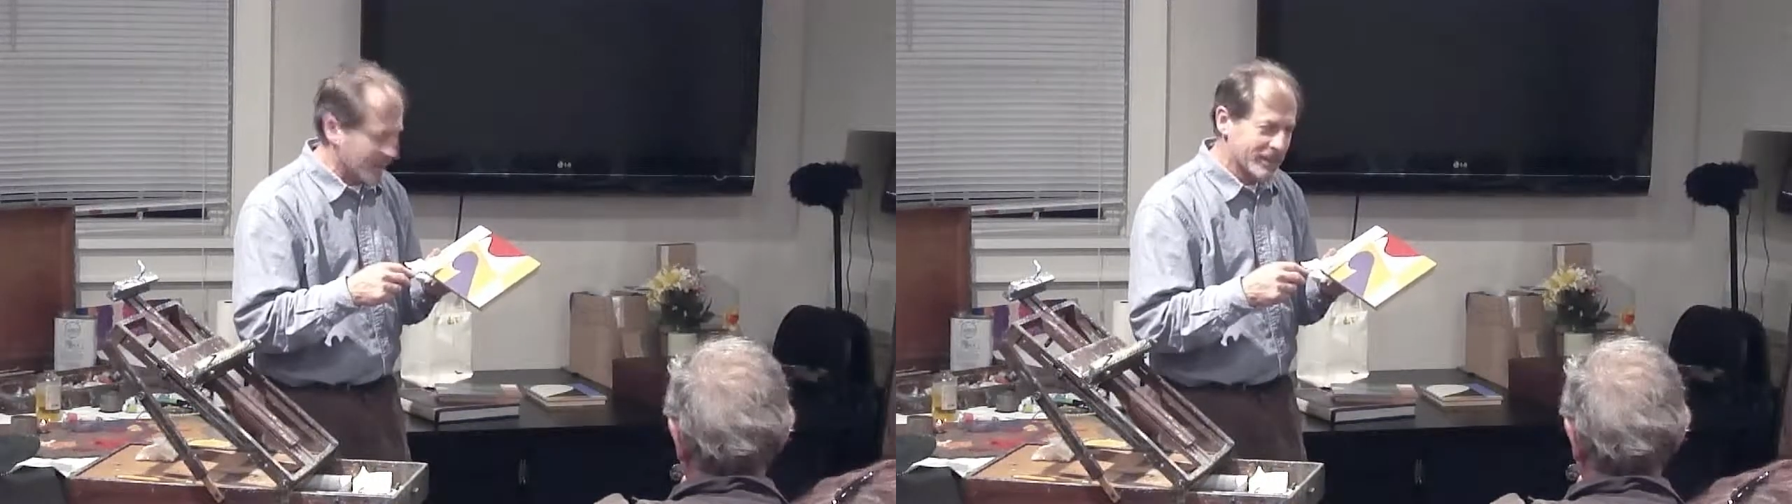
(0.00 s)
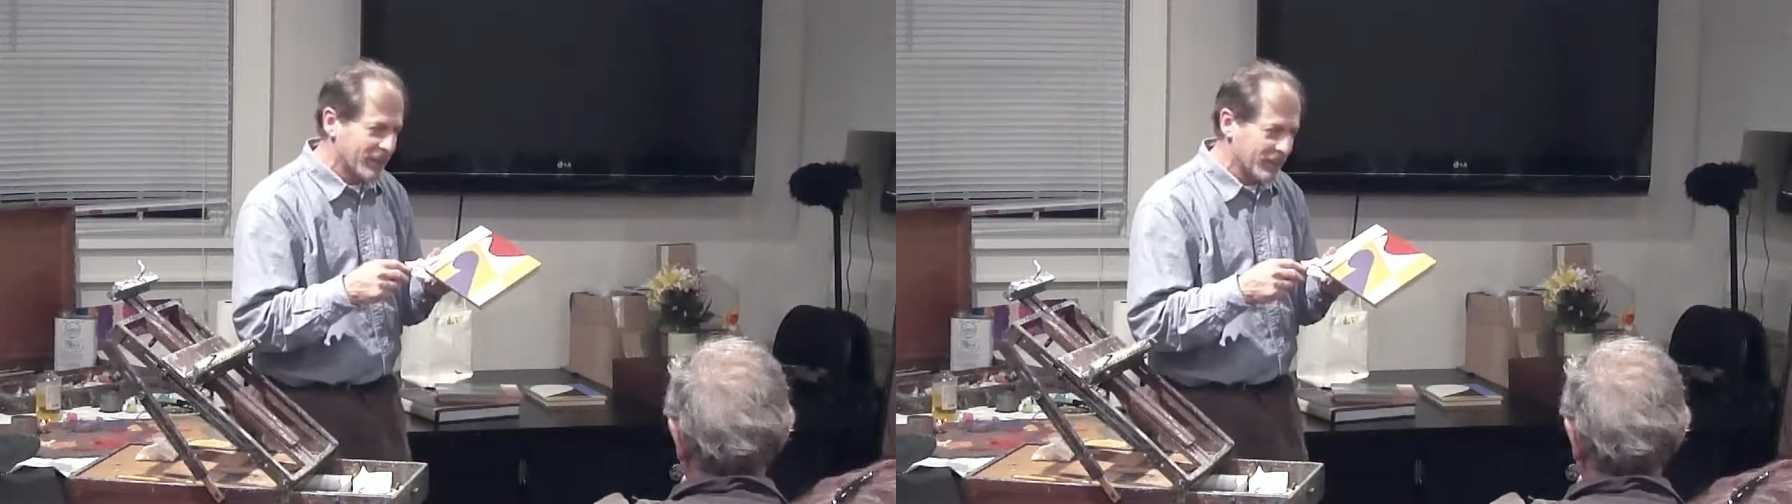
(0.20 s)

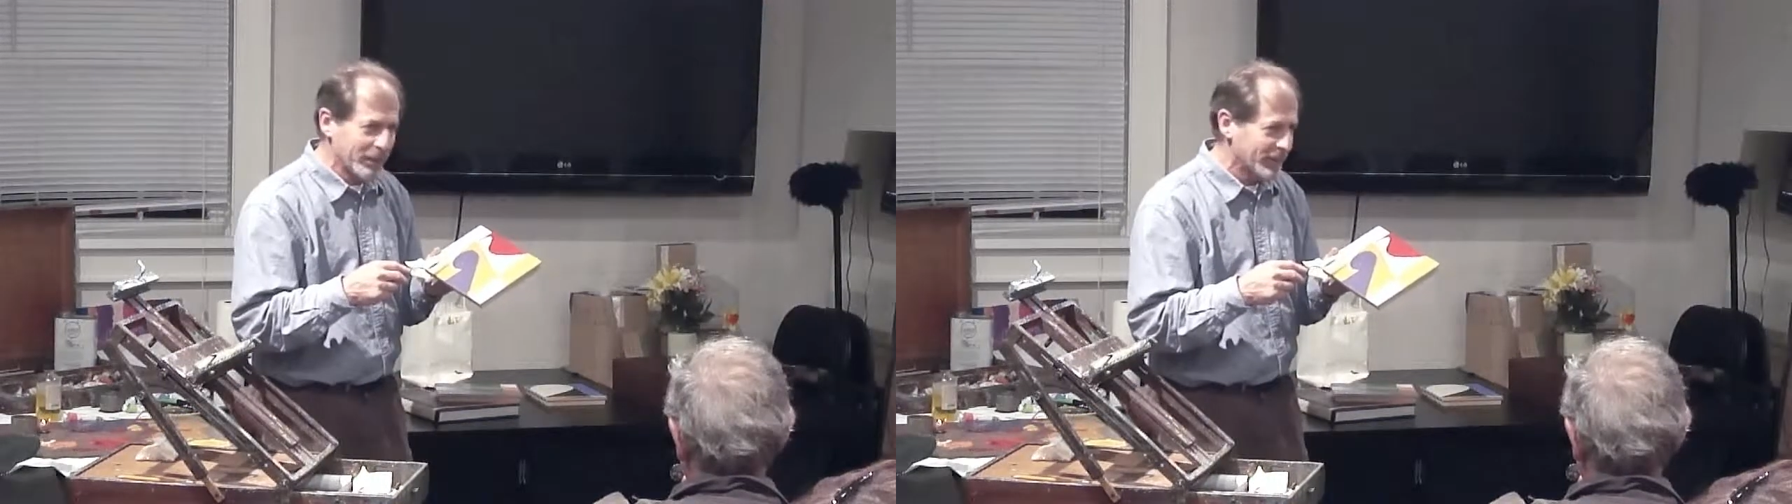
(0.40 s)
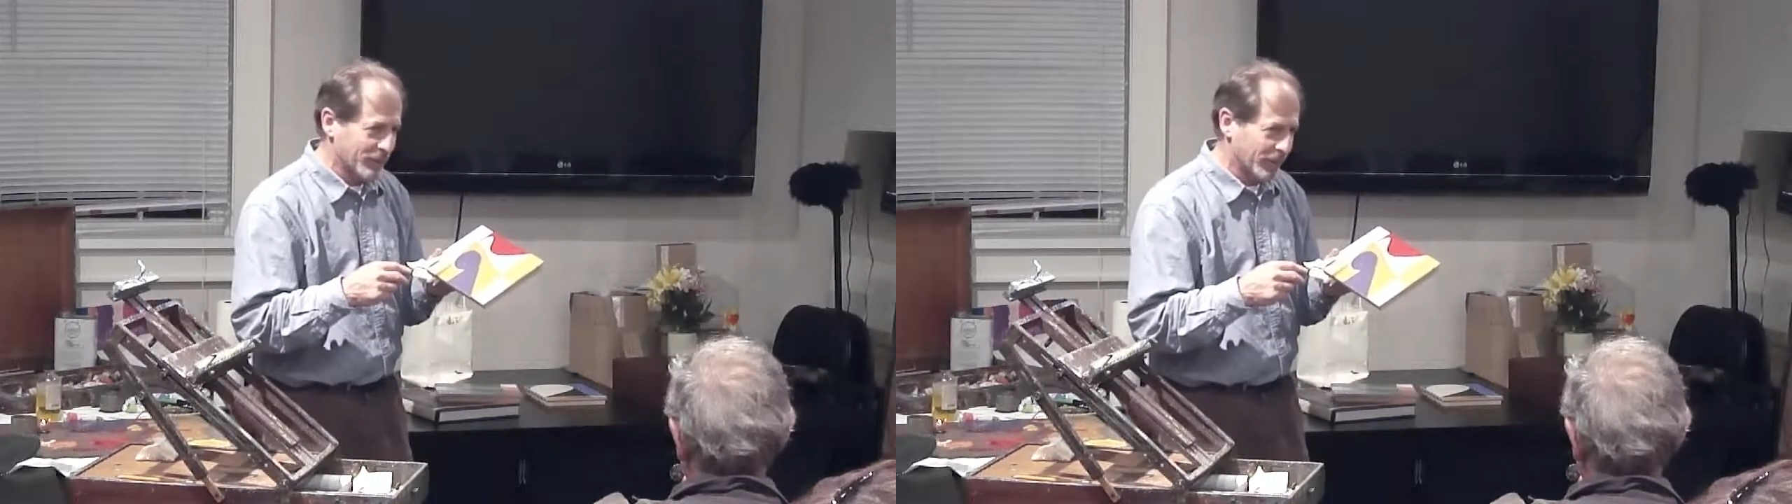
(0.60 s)
it's still a
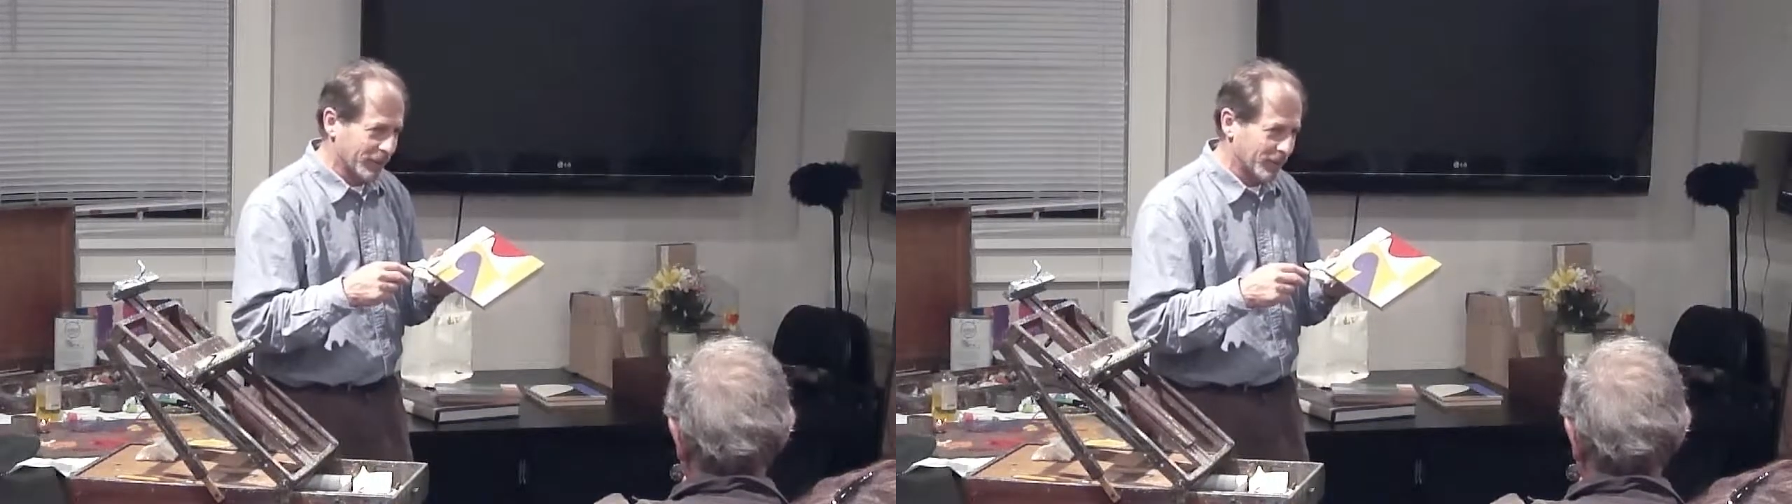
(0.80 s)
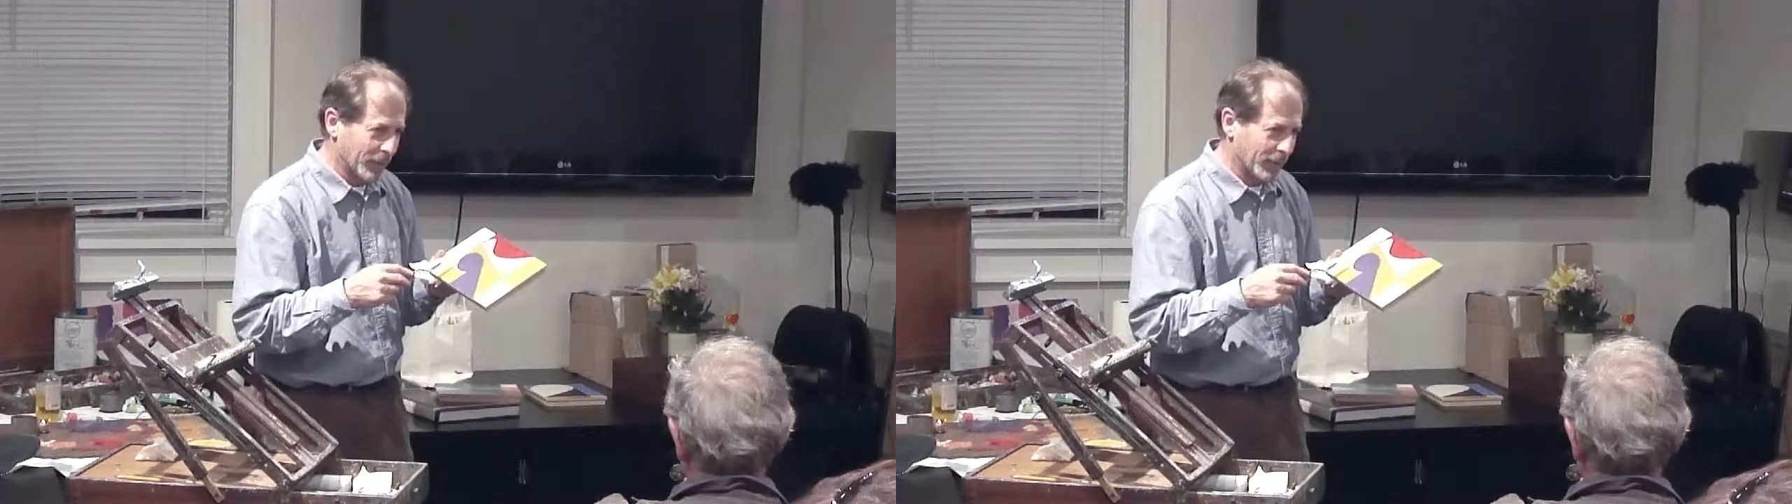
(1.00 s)
mystery
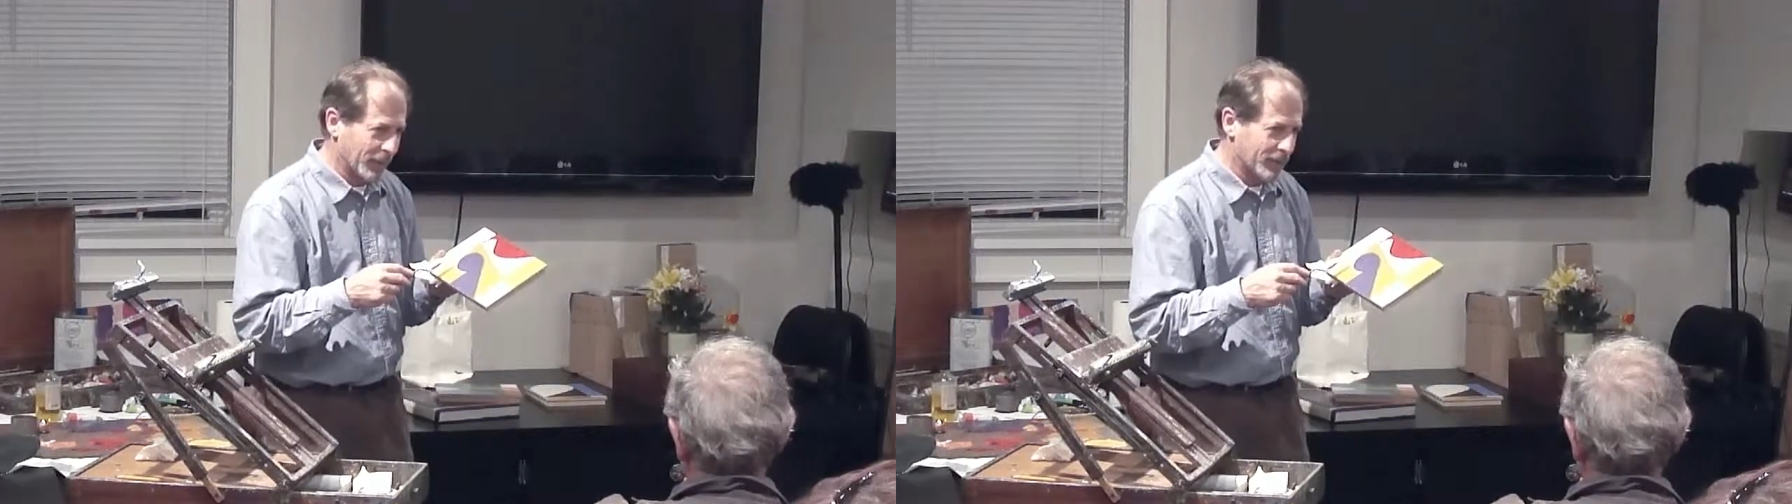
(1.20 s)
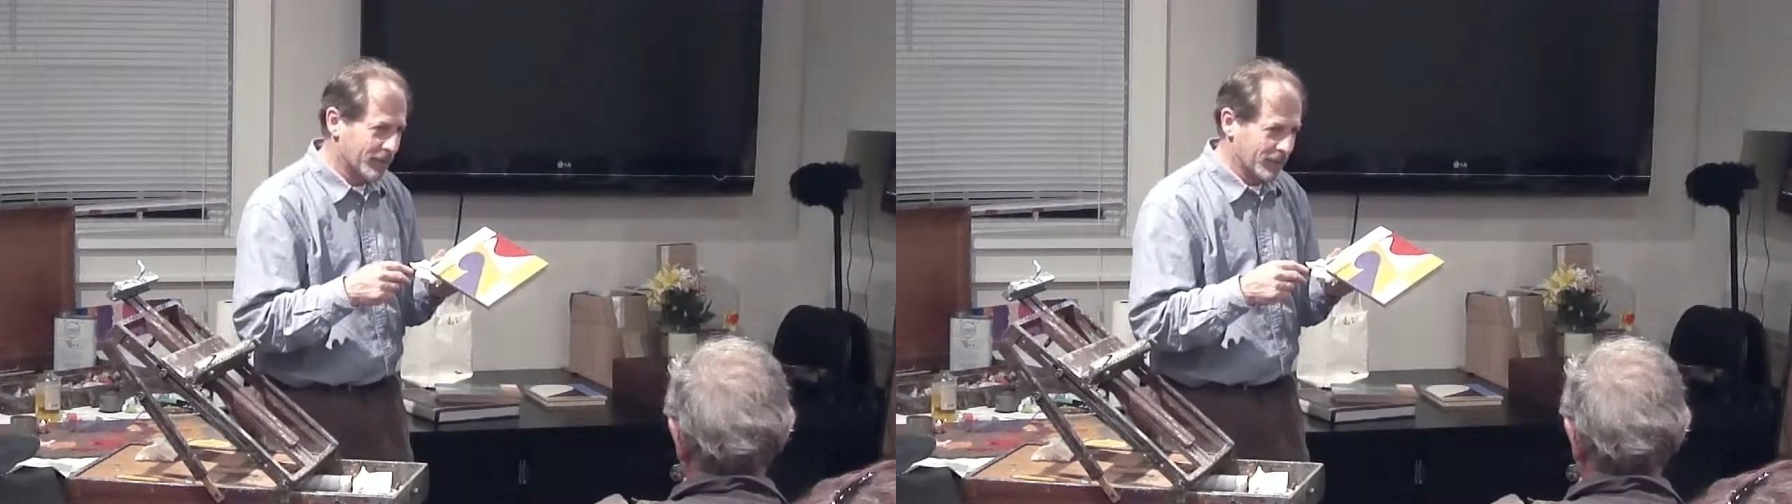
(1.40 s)
to me.
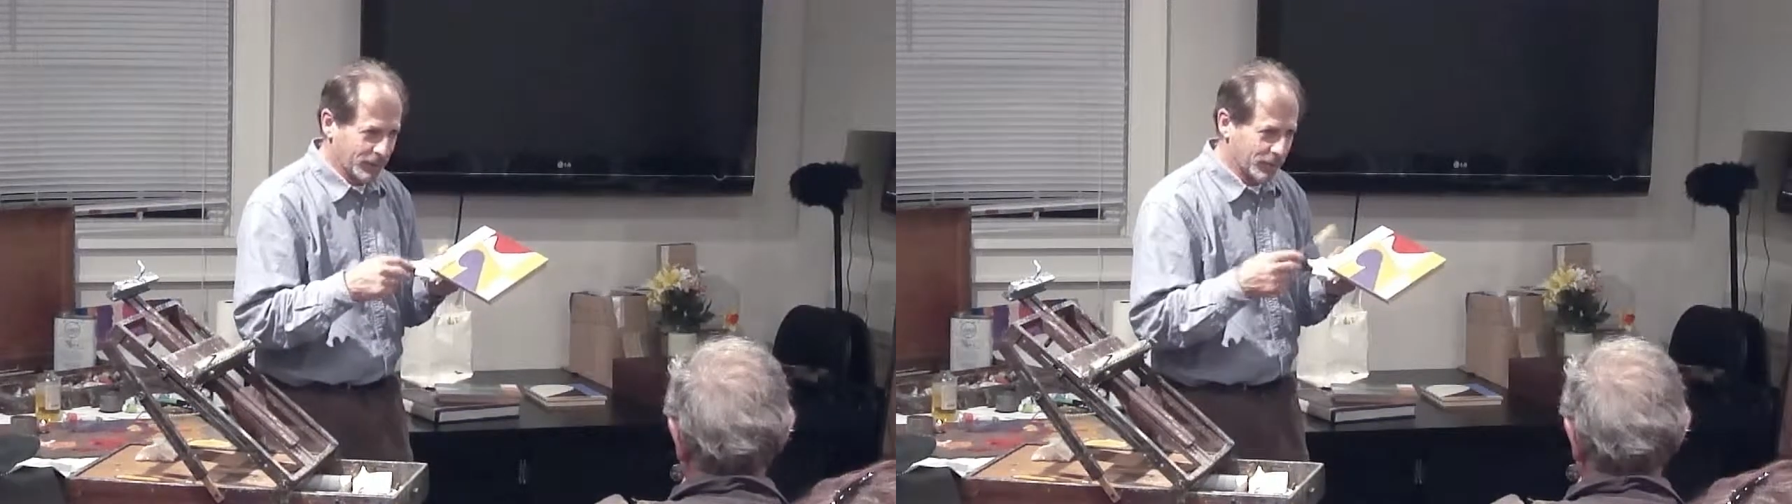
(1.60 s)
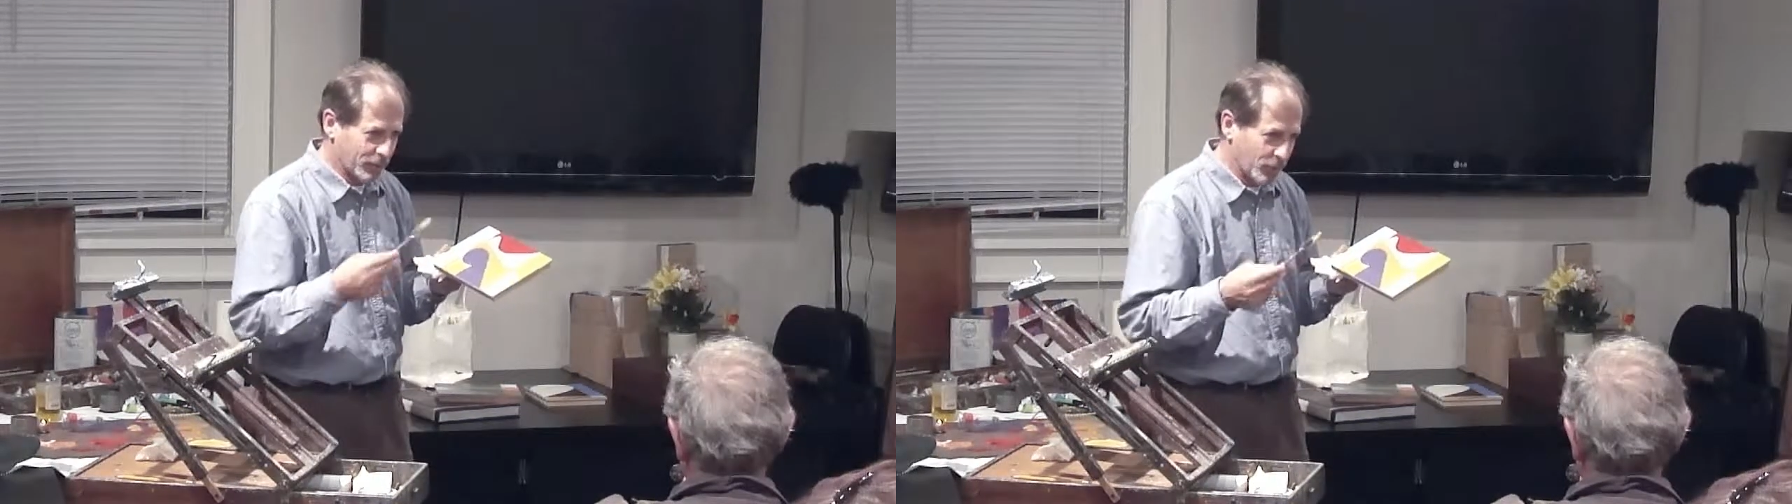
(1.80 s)
It's
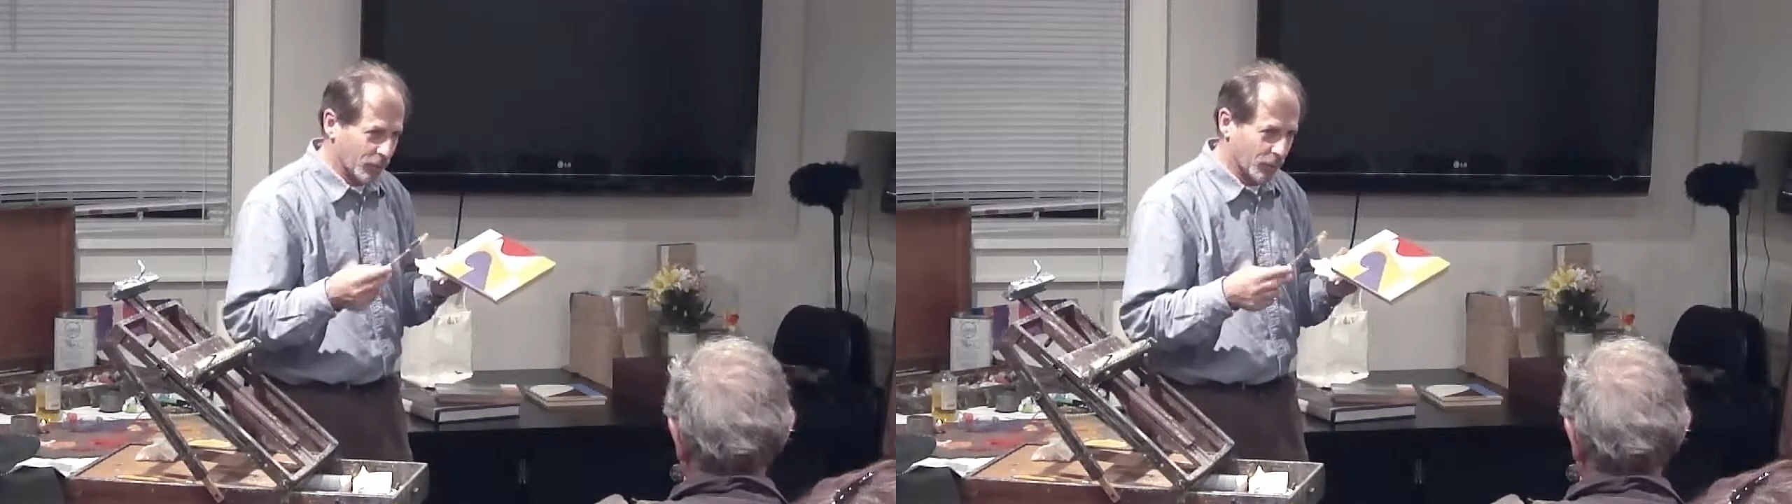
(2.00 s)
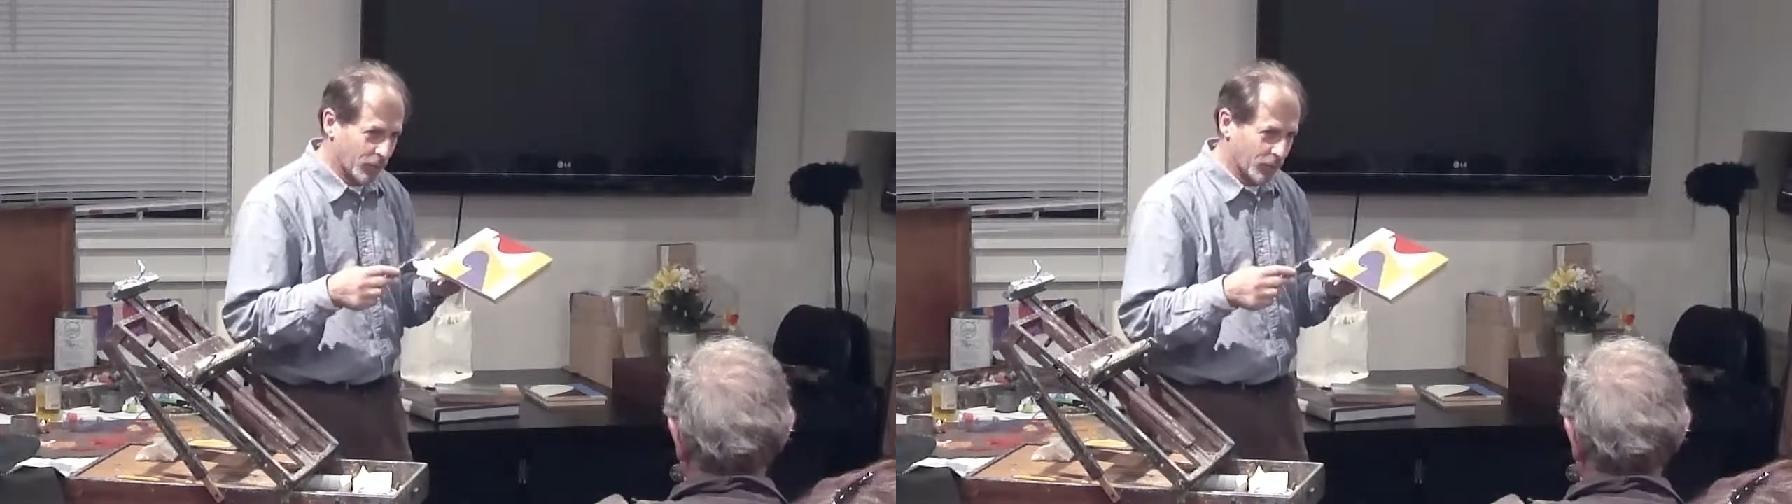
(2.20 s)
still new.